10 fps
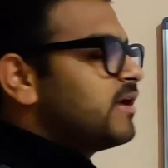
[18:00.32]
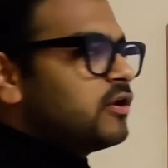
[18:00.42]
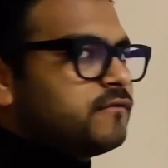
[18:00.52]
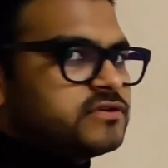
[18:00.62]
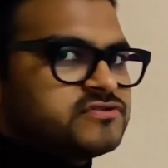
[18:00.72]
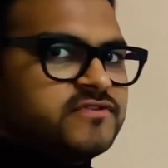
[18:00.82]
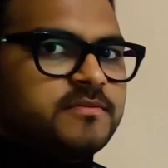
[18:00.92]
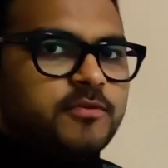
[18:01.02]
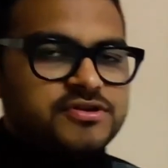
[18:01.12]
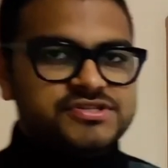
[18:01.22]

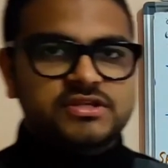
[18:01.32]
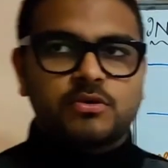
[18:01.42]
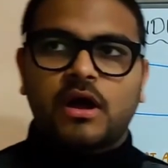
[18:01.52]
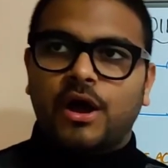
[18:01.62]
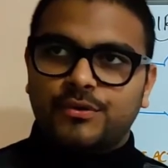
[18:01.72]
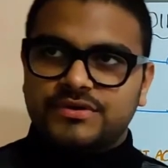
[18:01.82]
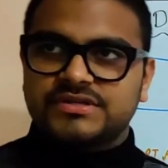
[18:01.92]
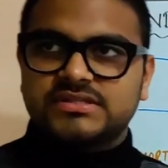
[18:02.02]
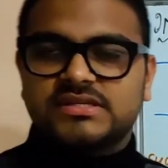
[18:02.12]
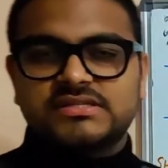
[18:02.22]
organophosphate poisoning. How
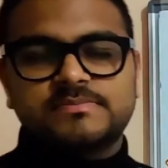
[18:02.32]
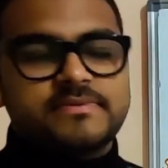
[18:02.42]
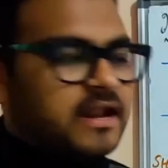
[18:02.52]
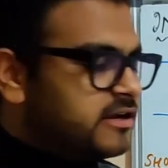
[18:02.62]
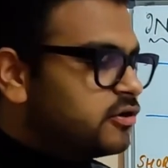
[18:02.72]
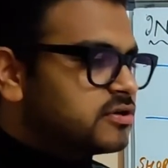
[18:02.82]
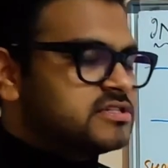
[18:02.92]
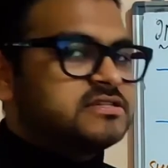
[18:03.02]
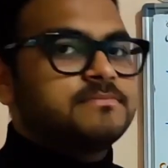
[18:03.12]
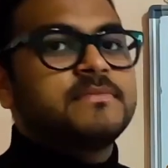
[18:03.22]
does this
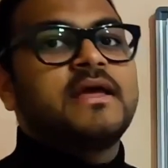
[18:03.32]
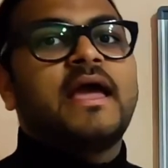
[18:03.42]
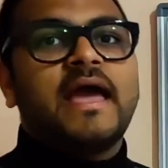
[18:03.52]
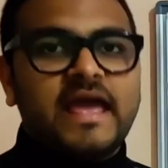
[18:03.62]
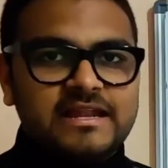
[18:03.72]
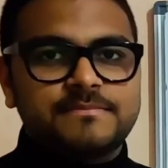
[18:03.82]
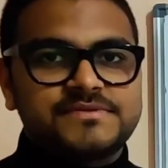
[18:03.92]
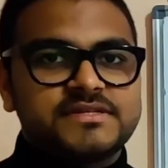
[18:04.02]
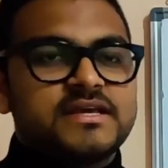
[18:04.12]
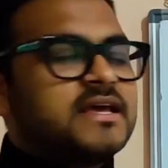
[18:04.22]
pralidoxime
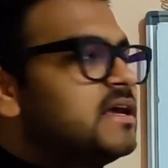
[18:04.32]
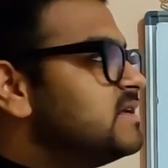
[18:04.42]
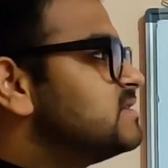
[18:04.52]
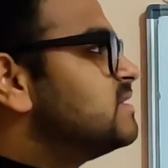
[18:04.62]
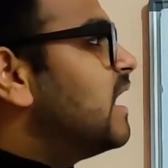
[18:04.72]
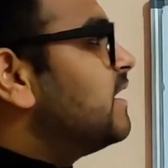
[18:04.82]
helps is